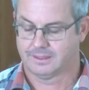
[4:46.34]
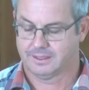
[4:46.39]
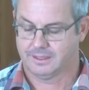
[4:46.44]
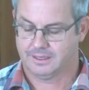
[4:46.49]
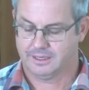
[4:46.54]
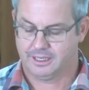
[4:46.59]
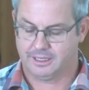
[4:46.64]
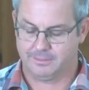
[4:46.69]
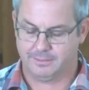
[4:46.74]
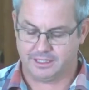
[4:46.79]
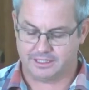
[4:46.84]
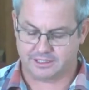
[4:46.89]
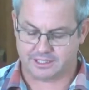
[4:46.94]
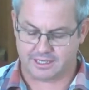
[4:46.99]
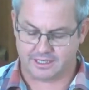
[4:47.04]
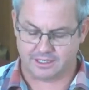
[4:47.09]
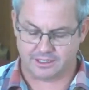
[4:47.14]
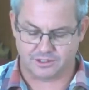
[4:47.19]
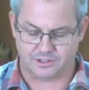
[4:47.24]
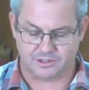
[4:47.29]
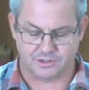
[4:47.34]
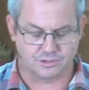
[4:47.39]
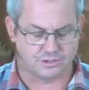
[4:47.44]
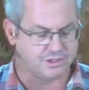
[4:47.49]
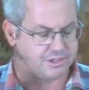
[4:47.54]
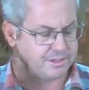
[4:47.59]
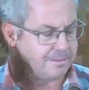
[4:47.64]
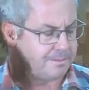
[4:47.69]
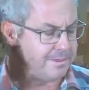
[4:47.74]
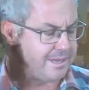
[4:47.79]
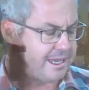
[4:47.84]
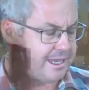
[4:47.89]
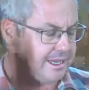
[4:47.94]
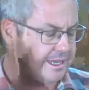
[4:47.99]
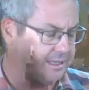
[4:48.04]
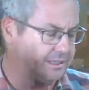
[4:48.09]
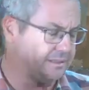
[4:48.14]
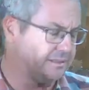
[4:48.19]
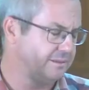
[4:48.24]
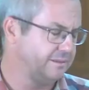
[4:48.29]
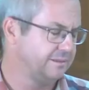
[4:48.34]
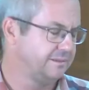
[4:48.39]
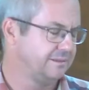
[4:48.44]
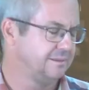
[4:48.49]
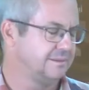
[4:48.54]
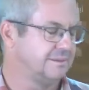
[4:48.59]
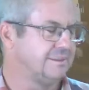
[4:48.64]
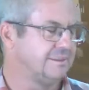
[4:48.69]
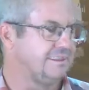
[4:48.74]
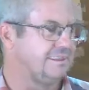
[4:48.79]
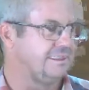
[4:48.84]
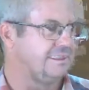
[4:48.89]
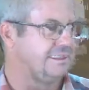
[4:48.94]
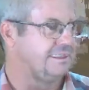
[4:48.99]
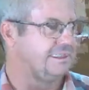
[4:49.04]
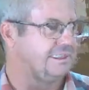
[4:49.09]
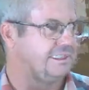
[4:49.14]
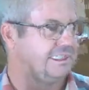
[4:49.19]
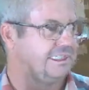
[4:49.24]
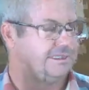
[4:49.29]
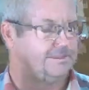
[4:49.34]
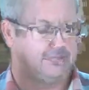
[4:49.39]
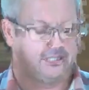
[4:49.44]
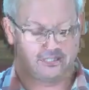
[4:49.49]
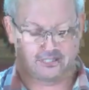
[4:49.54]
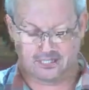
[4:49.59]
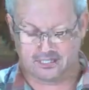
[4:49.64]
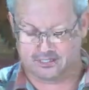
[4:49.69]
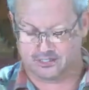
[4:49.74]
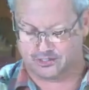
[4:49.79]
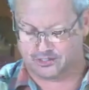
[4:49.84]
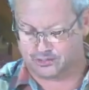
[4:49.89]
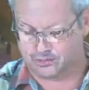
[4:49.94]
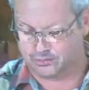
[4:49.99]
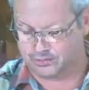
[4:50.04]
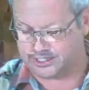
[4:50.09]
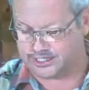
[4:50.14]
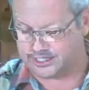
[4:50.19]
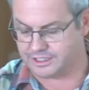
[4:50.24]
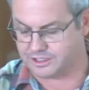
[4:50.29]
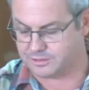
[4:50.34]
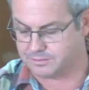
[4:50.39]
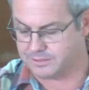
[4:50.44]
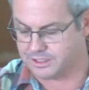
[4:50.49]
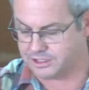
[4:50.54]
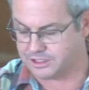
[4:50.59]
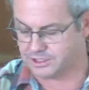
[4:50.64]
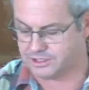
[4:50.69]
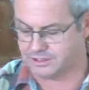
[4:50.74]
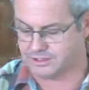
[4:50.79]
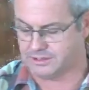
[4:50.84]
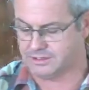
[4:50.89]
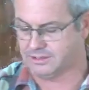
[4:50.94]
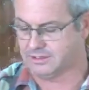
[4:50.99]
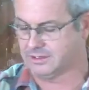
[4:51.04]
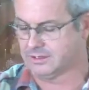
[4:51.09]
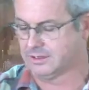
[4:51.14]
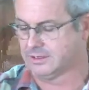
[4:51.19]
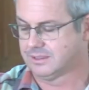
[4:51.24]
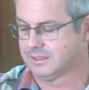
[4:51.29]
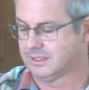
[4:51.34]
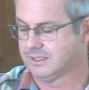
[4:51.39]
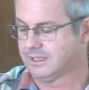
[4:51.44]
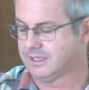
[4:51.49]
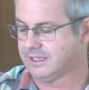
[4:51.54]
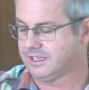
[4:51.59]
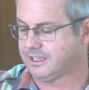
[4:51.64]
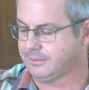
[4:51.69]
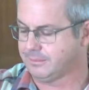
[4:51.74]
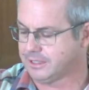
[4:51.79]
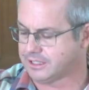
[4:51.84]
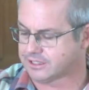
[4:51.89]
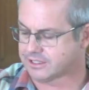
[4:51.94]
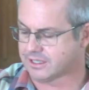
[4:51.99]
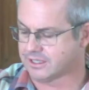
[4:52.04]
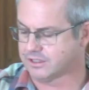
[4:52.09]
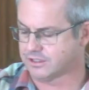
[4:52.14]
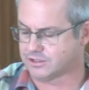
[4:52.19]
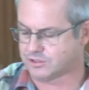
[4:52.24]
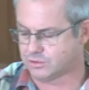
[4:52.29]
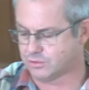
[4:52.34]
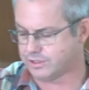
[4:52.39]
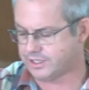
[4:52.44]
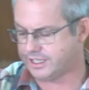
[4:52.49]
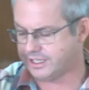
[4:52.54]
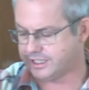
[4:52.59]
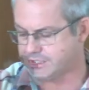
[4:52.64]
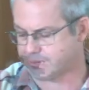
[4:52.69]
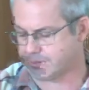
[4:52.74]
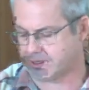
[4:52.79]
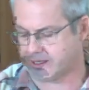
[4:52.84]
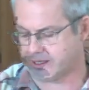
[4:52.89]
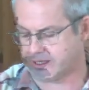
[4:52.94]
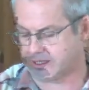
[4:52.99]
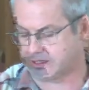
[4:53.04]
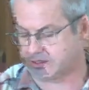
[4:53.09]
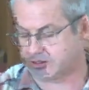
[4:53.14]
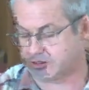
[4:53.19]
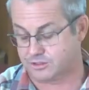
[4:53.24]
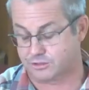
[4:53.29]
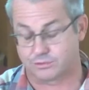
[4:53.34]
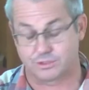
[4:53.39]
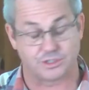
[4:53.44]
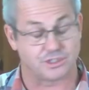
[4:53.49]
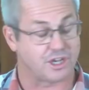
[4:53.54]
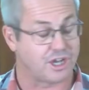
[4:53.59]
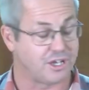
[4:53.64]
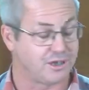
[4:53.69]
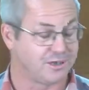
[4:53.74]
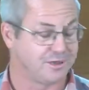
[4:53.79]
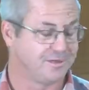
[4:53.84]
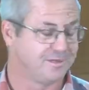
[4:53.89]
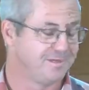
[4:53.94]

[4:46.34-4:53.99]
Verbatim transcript: He misunderstood the man, he misunderstood his mission, he misunderstood his plans. The result?